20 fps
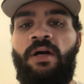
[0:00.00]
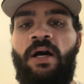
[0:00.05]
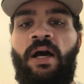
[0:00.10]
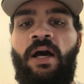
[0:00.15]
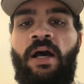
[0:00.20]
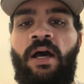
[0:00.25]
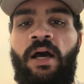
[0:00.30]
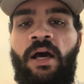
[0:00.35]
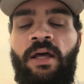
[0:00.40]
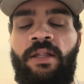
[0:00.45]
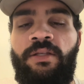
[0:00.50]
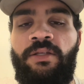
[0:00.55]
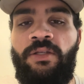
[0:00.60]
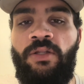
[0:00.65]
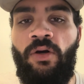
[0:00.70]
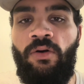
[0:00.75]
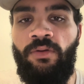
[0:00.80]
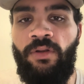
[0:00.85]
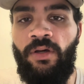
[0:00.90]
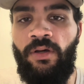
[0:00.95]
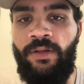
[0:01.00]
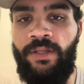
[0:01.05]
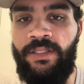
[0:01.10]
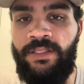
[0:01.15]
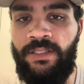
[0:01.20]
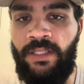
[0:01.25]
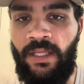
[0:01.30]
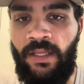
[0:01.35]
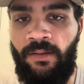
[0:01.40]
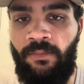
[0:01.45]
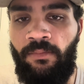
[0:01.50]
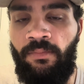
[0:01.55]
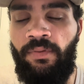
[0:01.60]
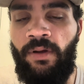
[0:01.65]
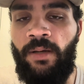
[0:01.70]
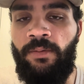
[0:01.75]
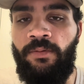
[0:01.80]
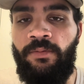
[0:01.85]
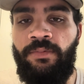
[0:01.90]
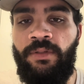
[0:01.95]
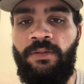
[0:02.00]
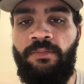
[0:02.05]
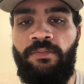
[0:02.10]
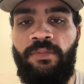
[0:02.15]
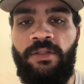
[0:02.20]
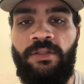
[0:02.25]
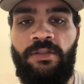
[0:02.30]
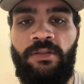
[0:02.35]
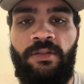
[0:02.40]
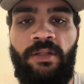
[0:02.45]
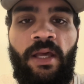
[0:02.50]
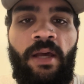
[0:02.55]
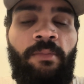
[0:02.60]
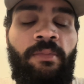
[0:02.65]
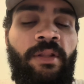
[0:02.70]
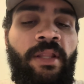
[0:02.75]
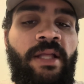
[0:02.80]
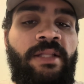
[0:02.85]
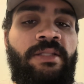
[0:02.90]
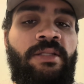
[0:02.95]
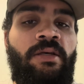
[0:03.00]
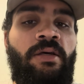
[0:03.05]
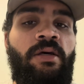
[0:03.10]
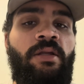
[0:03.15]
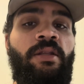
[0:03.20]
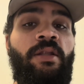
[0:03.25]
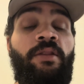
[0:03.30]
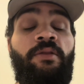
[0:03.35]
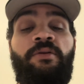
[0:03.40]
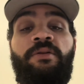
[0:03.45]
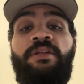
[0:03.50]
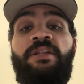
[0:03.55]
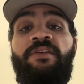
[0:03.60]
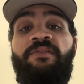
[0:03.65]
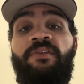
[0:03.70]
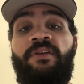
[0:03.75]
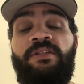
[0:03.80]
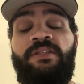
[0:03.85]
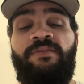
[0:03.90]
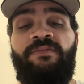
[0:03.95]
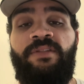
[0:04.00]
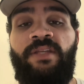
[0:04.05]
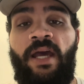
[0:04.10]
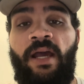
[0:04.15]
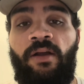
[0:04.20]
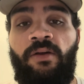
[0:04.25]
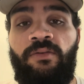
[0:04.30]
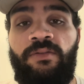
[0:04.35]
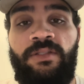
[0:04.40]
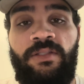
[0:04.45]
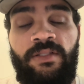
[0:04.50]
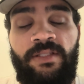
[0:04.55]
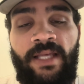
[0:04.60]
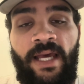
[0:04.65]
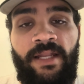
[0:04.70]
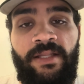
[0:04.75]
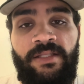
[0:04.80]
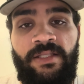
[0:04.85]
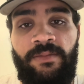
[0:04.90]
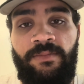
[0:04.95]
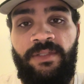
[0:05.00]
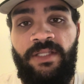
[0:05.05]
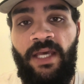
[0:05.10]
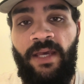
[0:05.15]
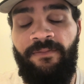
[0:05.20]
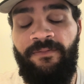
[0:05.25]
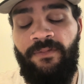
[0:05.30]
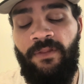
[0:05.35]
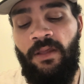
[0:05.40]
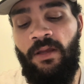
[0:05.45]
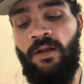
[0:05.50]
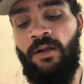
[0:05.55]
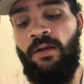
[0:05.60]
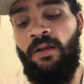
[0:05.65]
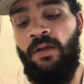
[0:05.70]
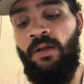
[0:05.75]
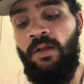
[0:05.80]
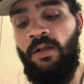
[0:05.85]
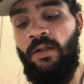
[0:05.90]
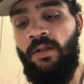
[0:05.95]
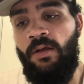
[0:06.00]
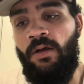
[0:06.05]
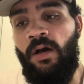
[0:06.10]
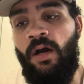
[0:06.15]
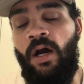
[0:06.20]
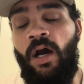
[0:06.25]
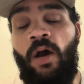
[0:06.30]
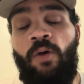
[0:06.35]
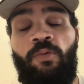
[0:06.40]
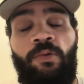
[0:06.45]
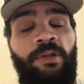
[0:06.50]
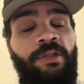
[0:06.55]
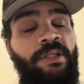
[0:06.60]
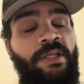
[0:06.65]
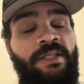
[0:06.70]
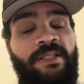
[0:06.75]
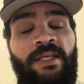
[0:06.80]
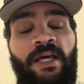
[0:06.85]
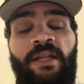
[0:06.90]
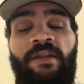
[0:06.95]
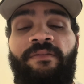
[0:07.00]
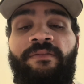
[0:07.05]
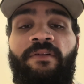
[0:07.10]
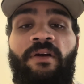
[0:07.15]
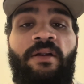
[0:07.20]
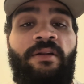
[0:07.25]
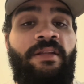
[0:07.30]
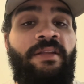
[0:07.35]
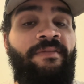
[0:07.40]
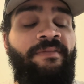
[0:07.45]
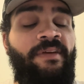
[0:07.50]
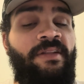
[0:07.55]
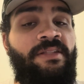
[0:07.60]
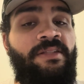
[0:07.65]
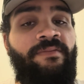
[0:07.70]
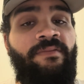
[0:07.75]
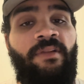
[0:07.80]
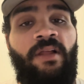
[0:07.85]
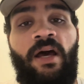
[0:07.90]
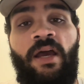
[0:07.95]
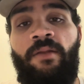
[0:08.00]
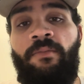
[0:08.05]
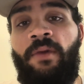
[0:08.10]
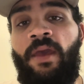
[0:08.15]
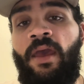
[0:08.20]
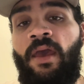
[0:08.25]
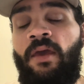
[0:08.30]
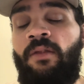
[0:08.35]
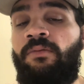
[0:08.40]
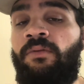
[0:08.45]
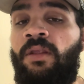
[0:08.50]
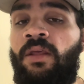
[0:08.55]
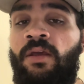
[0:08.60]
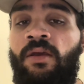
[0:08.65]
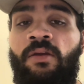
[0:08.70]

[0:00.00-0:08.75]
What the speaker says: I don't know his name. Probably butchered that, but that's another defensive tackle. So it's adding some depth there. Really excited for our defensive line, man.